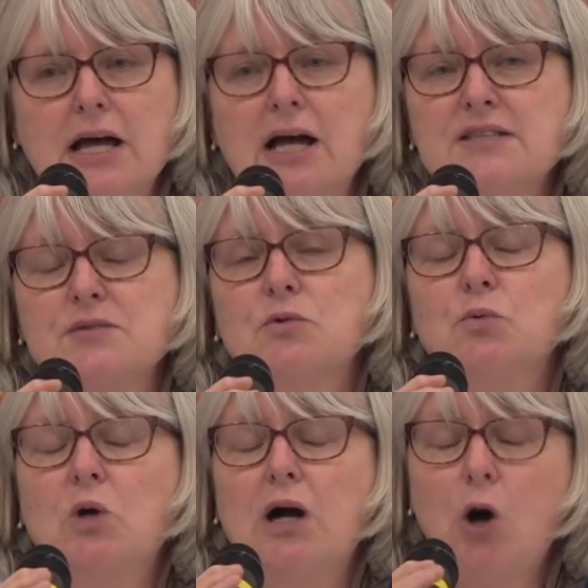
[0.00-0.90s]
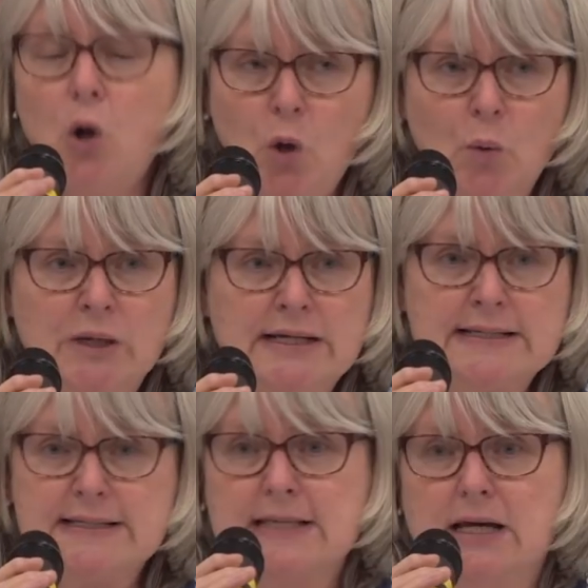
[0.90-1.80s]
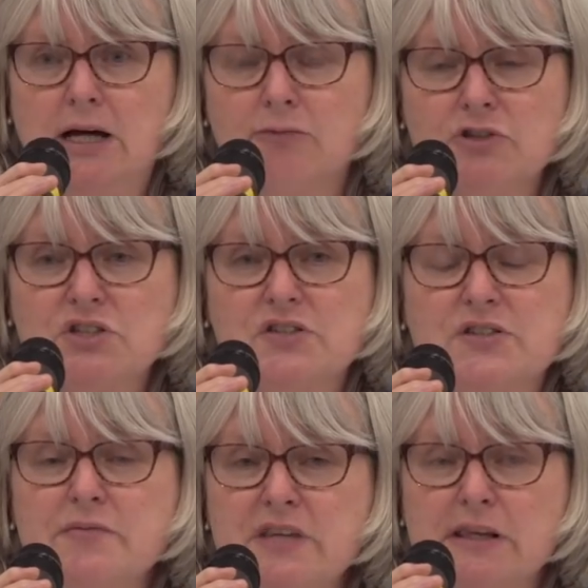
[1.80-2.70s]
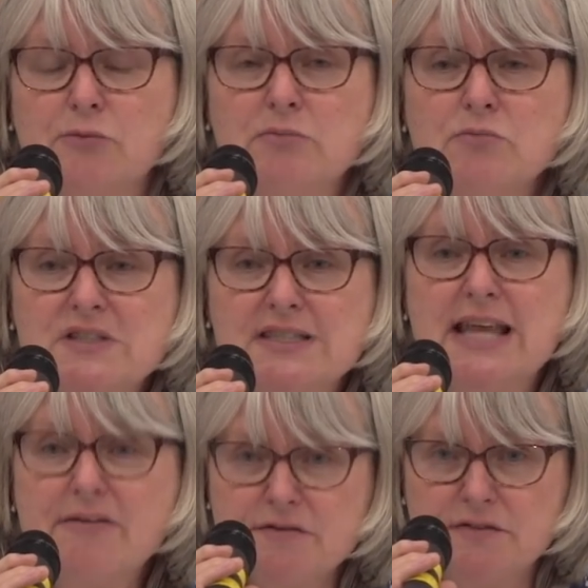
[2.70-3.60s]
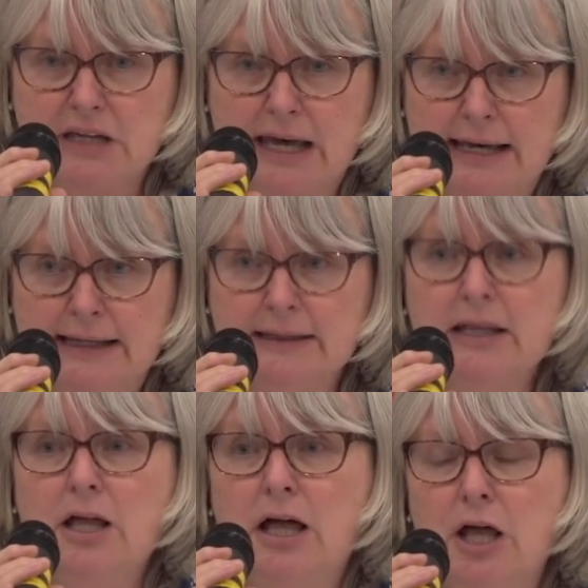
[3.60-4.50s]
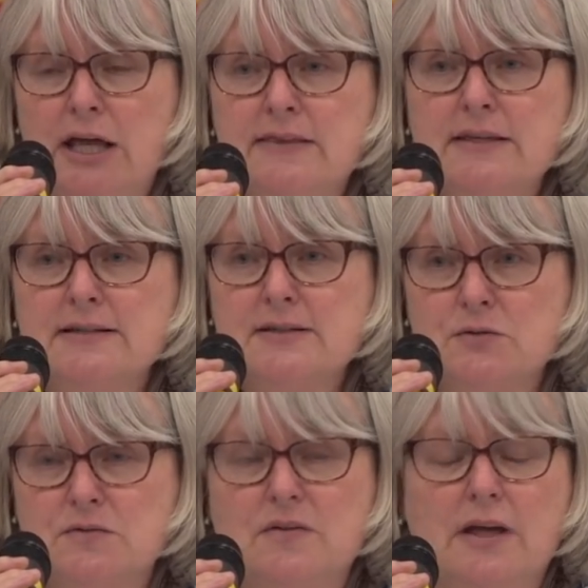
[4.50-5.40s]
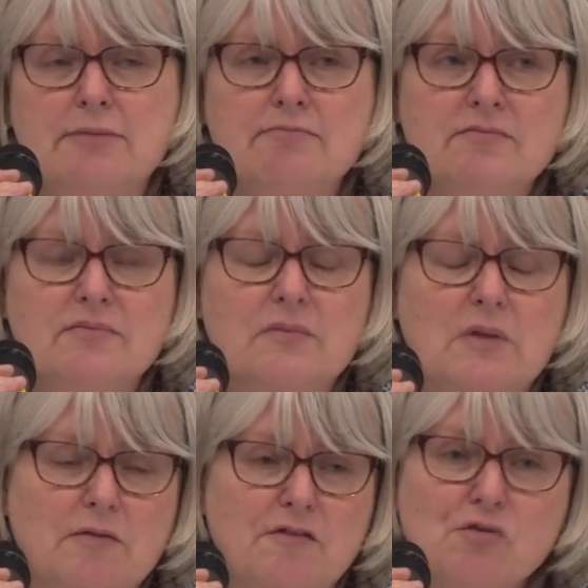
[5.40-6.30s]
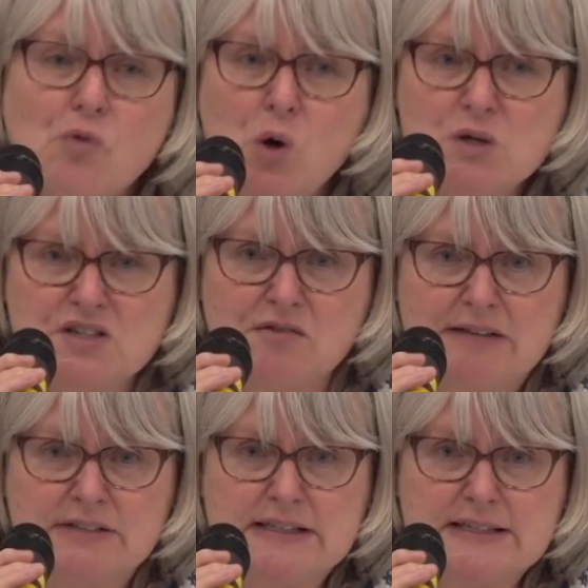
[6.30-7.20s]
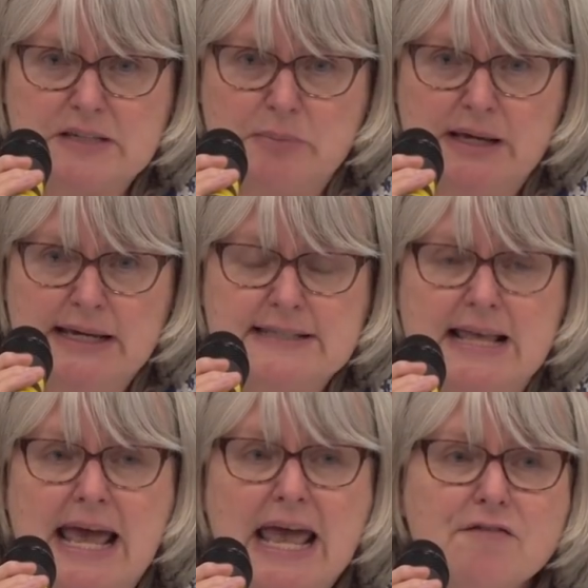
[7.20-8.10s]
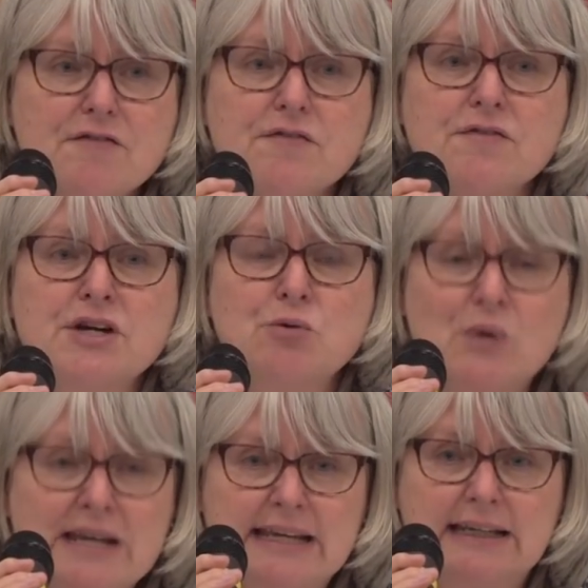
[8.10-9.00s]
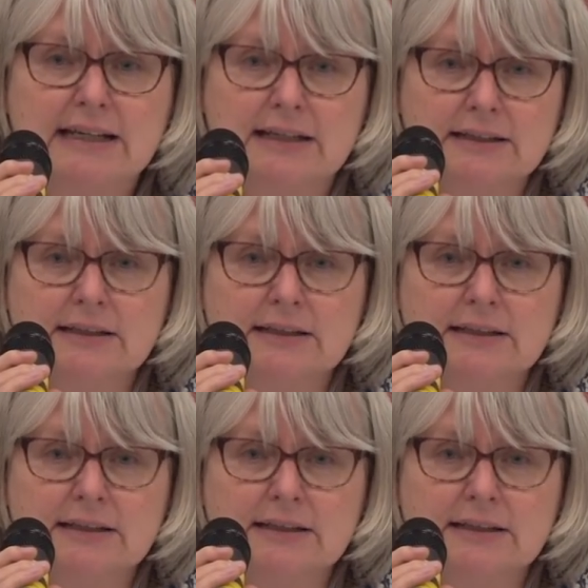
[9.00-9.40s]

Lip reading: as always, which is something that we must never forget in the sort of, furore surrounding this debate, is that every week,